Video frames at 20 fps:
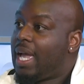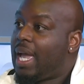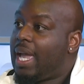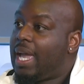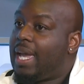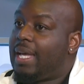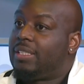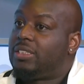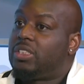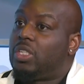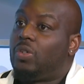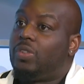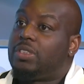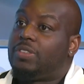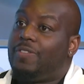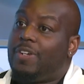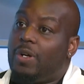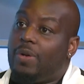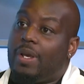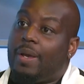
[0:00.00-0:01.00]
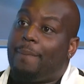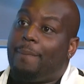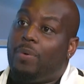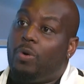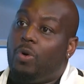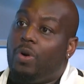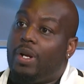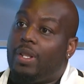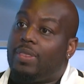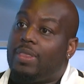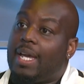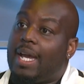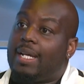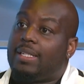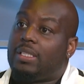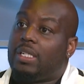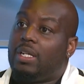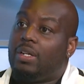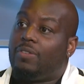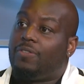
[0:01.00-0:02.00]
And so it's very important
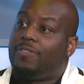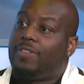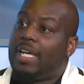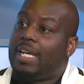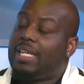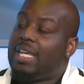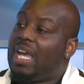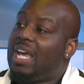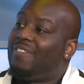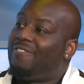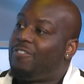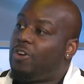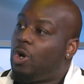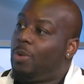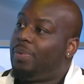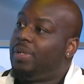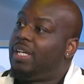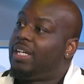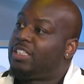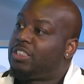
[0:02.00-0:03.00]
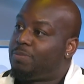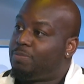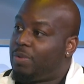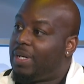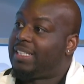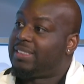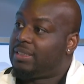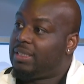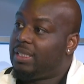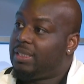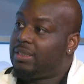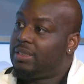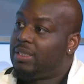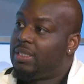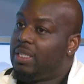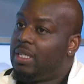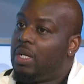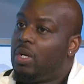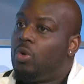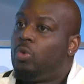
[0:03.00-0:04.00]
that if they can't verbally express it,
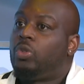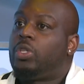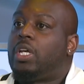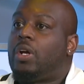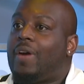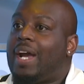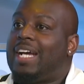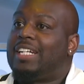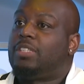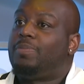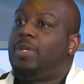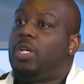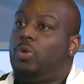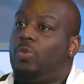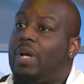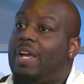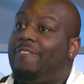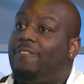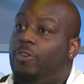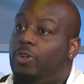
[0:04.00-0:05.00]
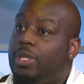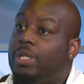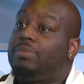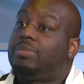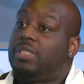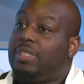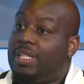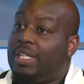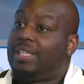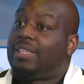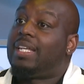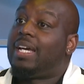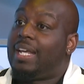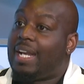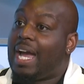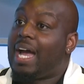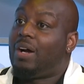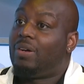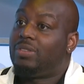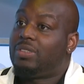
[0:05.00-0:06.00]
there has to be a way for them to get
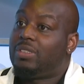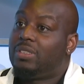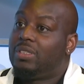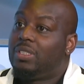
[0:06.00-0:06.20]
that out.